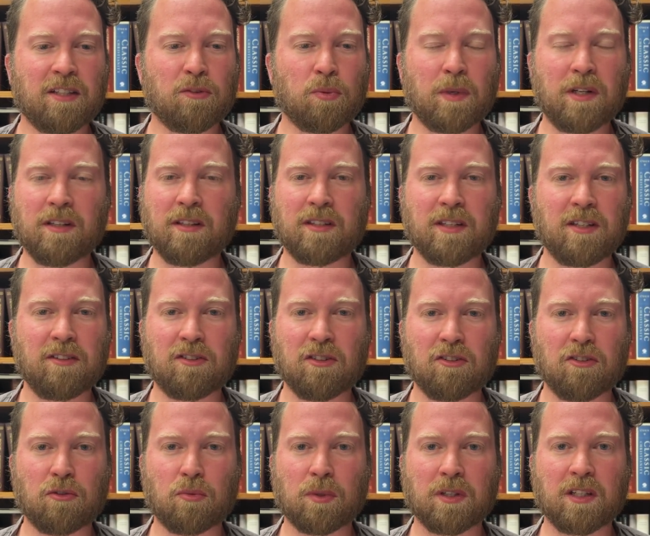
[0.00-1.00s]
one of the things that
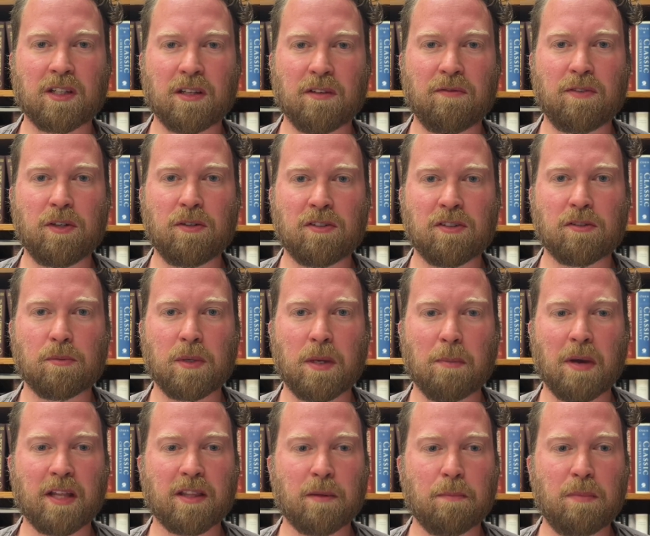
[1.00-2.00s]
just really confuses me
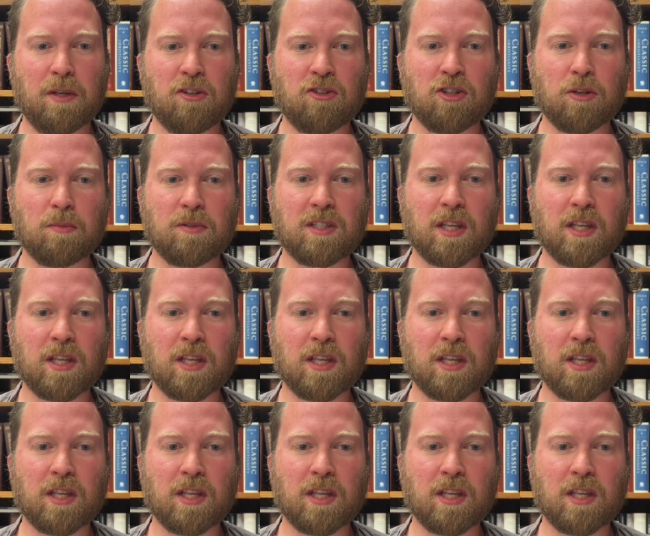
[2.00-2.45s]
about the bishops.